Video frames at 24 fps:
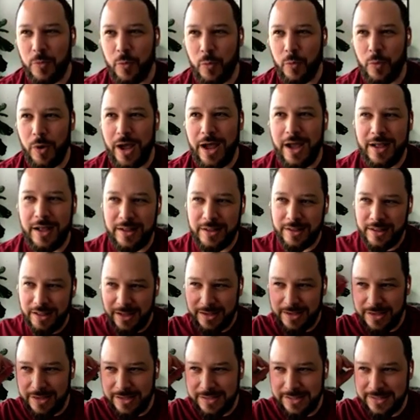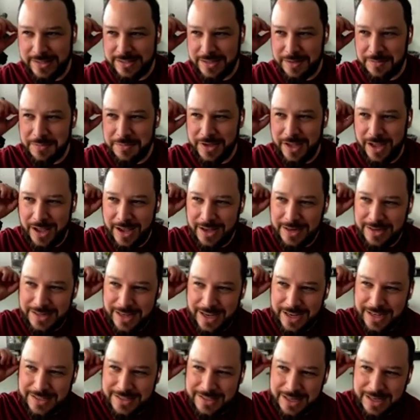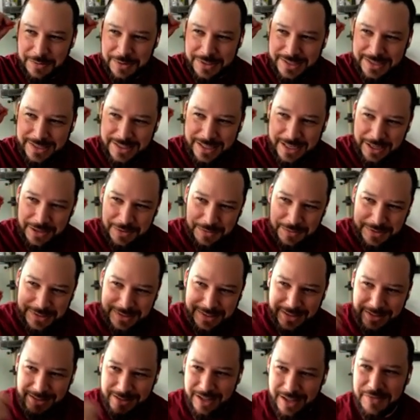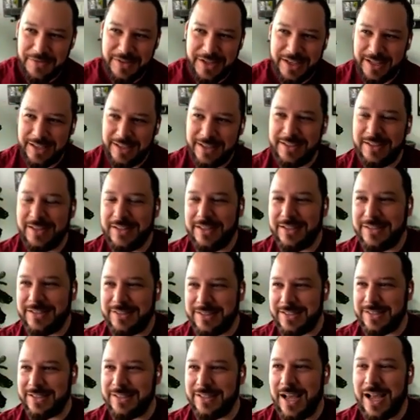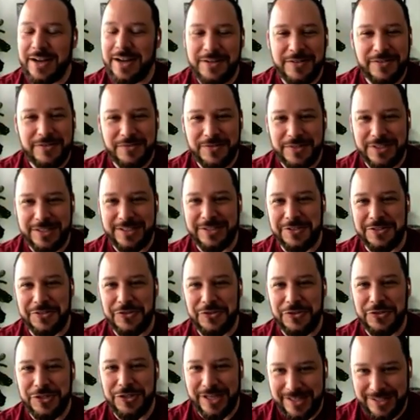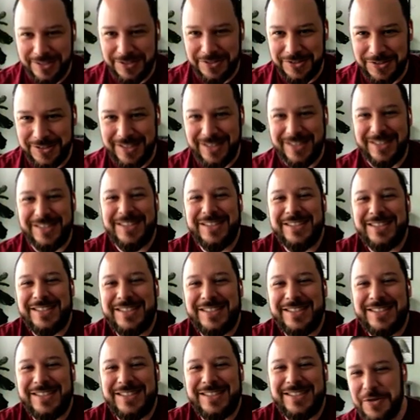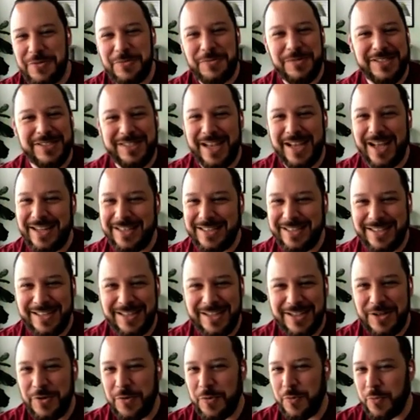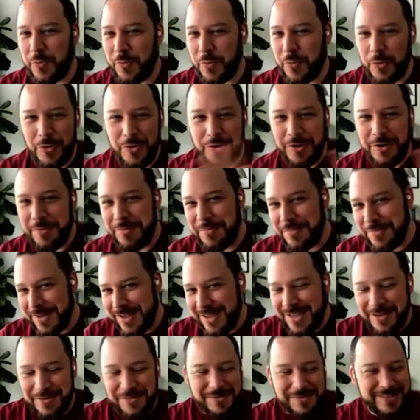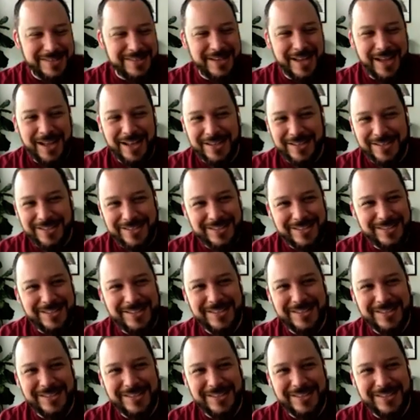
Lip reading: while in some context I would say it was loving, it did not feel gentle. It was not warm, it was not